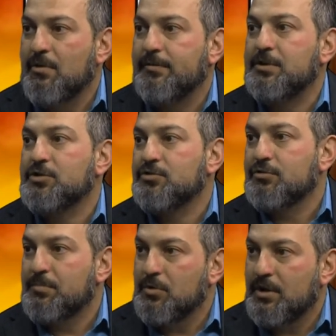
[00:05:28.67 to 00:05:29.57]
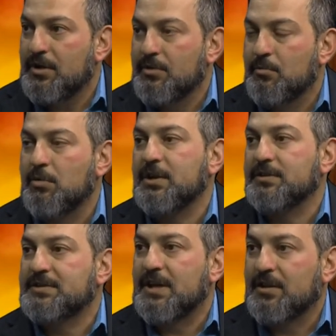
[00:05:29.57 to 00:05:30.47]
of distributing the will,
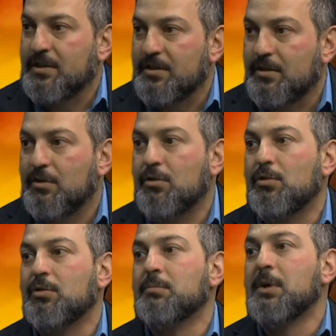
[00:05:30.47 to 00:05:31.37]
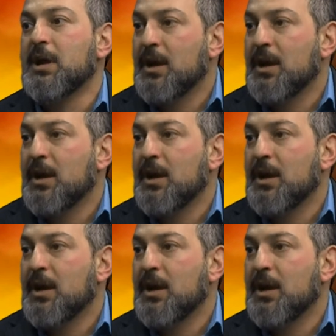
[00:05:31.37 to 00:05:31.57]
selling the home,